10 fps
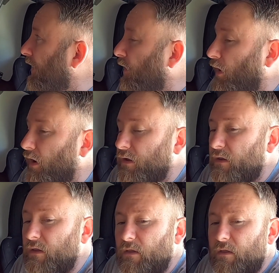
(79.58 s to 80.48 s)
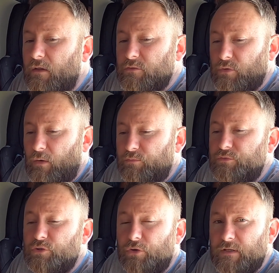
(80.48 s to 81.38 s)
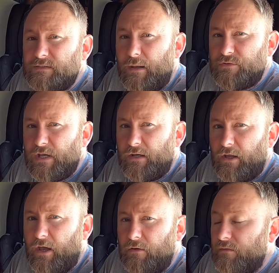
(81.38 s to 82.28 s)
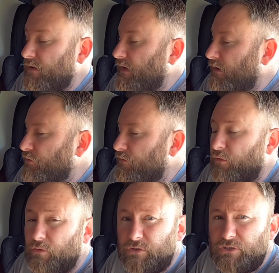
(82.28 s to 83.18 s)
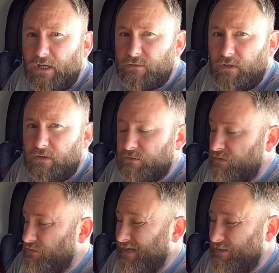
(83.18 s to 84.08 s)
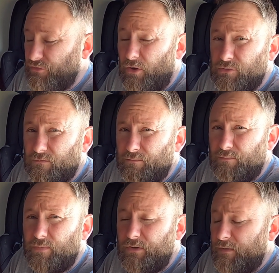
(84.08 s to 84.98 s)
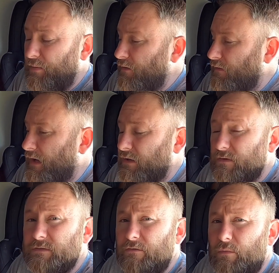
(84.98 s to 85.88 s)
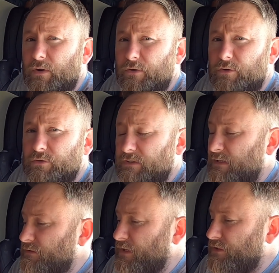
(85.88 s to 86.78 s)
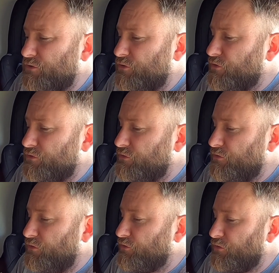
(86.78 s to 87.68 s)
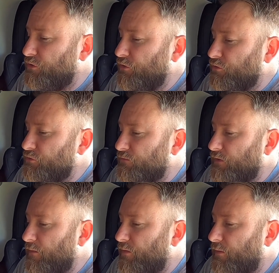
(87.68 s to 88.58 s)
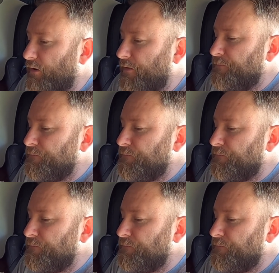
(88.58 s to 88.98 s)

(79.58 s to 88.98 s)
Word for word: hour, so I'll show you a temp check now, and I'll do a voltage check as well, because it draws some bloody power, that, considering what it does, and it just doesn't cool stuff down proper.